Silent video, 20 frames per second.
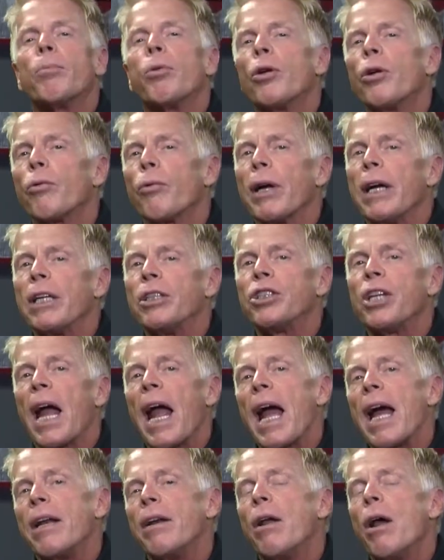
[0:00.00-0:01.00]
Blue Ridge,
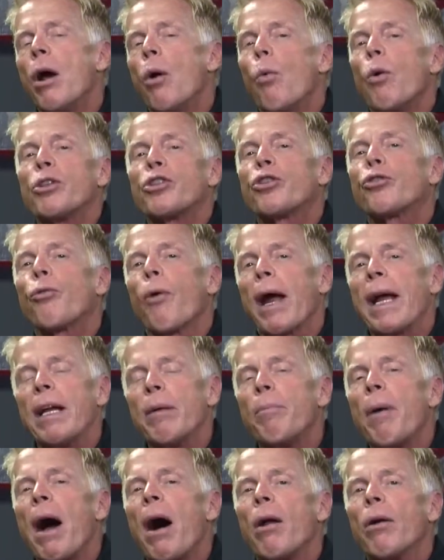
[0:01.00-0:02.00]
and what's great
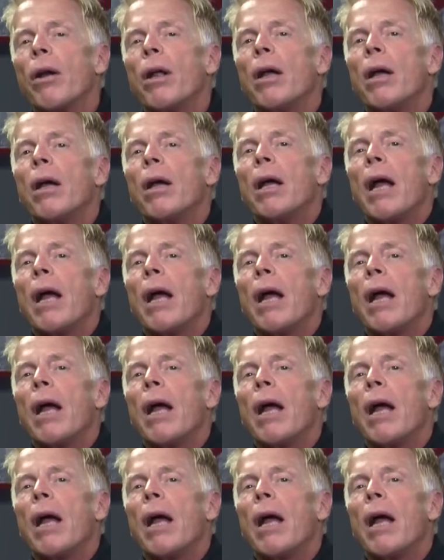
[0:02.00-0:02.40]
about